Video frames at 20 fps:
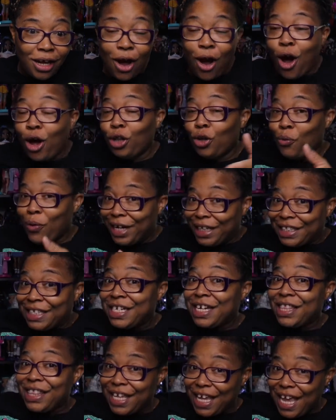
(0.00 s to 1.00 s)
all the way
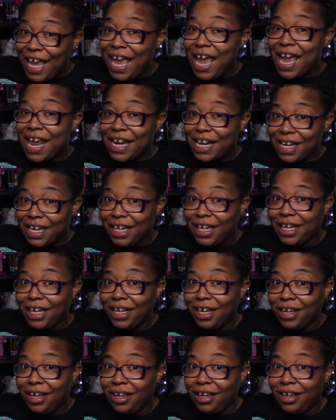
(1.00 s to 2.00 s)
to the end.
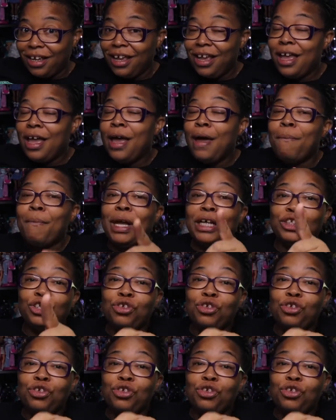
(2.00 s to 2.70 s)
Make